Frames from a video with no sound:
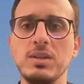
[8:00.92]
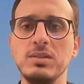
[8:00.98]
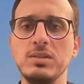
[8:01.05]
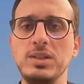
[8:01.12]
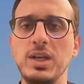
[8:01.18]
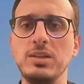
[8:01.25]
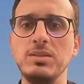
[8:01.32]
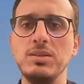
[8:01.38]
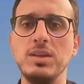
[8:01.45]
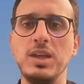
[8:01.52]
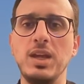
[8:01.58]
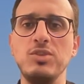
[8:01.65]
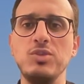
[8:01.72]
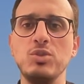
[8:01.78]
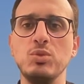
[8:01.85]
Yet the
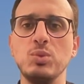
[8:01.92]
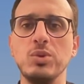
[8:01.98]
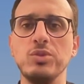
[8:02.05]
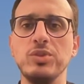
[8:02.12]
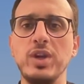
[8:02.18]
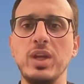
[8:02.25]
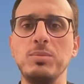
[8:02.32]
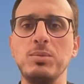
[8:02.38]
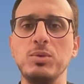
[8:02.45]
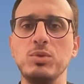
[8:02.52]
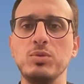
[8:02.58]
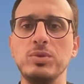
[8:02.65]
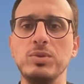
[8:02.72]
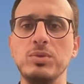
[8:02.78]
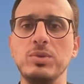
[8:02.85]
agent was able to
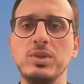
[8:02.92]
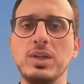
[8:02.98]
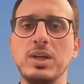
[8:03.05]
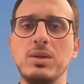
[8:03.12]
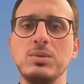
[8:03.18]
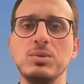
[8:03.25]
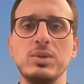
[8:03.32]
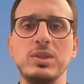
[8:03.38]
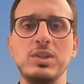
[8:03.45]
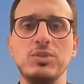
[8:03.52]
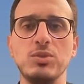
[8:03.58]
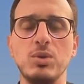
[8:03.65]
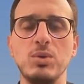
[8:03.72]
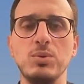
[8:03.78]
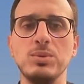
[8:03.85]
figure it out on its
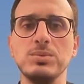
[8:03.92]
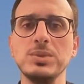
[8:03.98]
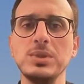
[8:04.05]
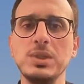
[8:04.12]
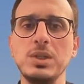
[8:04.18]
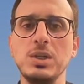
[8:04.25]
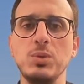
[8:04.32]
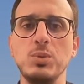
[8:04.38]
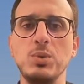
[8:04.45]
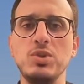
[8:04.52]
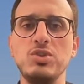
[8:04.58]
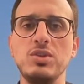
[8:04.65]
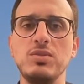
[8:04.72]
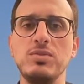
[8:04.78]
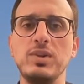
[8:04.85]
own,
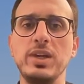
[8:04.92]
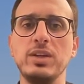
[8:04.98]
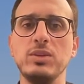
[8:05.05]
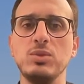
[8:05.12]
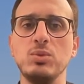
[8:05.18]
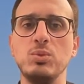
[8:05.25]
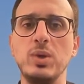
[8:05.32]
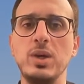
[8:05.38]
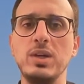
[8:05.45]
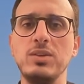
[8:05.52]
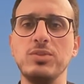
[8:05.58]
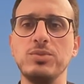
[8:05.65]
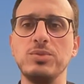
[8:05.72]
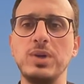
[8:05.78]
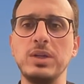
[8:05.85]
which reflects a
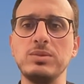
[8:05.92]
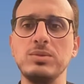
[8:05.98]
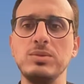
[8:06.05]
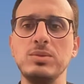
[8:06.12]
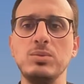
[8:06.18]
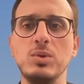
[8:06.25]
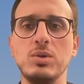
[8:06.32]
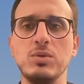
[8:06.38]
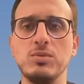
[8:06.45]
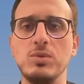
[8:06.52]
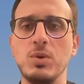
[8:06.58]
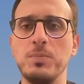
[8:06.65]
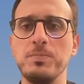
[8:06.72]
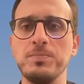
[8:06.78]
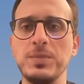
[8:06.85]
well-structured
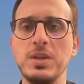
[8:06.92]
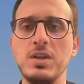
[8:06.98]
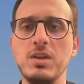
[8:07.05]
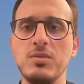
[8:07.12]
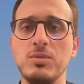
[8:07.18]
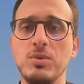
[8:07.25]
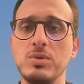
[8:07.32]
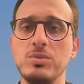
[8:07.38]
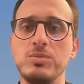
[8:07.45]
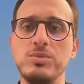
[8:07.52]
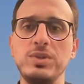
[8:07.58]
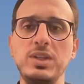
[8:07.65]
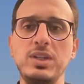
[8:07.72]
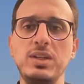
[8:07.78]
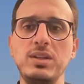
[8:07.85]
workflow. For
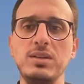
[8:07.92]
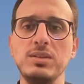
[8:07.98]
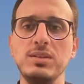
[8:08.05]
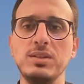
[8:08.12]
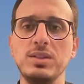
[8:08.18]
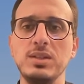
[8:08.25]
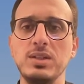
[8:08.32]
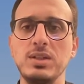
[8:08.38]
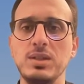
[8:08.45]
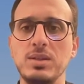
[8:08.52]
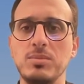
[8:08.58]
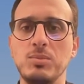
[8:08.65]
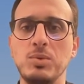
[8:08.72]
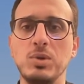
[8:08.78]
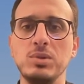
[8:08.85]
free
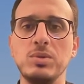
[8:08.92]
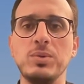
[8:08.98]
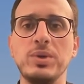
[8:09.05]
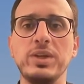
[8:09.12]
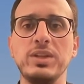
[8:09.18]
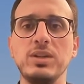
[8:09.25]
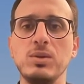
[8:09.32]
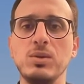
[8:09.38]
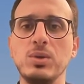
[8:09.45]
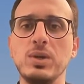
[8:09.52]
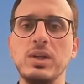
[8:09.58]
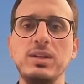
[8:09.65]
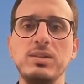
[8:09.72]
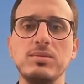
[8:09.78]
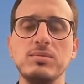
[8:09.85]
model running
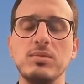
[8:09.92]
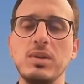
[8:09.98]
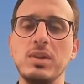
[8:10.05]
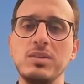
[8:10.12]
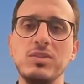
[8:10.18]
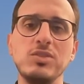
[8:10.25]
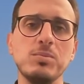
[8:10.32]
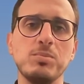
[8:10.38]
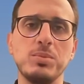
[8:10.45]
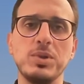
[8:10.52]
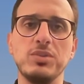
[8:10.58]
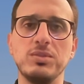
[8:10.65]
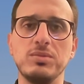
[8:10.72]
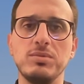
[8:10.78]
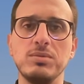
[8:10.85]
locally, this is
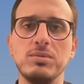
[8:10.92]
impressive.